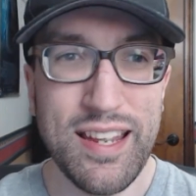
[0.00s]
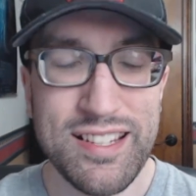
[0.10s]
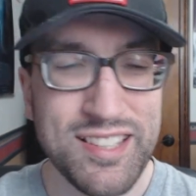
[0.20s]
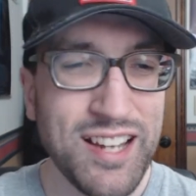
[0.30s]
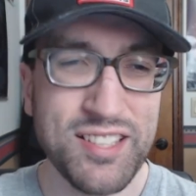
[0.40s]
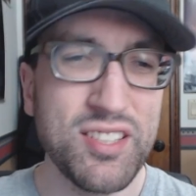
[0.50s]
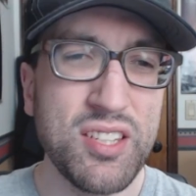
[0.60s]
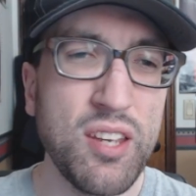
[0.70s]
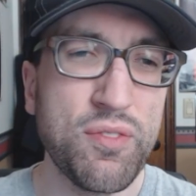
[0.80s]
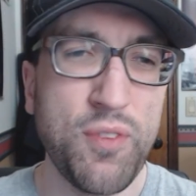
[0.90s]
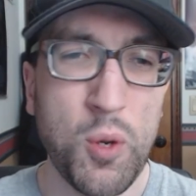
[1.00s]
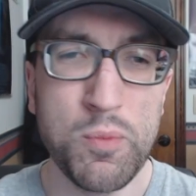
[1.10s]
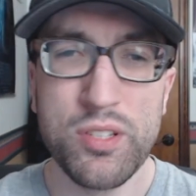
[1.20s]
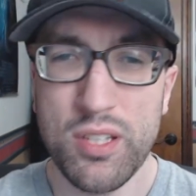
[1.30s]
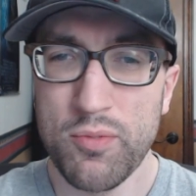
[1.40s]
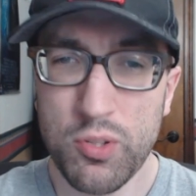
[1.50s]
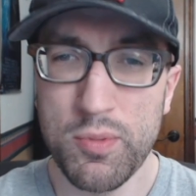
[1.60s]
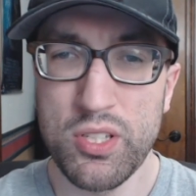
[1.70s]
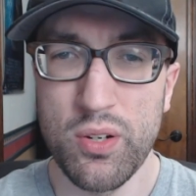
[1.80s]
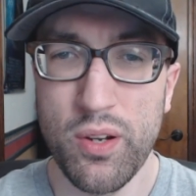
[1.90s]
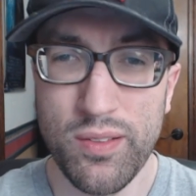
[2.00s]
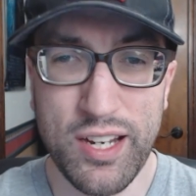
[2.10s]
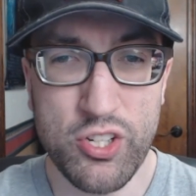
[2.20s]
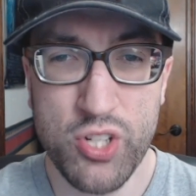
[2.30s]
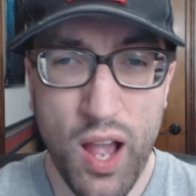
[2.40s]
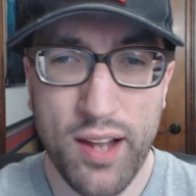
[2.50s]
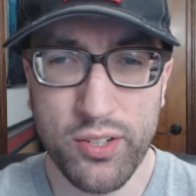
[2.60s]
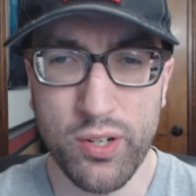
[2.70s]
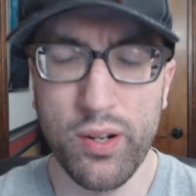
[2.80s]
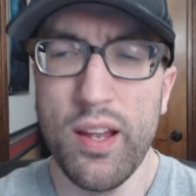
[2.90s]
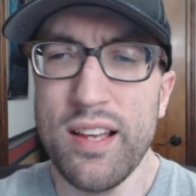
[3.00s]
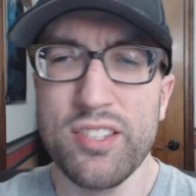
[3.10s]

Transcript: It's nice to see a film with subject material like Shocker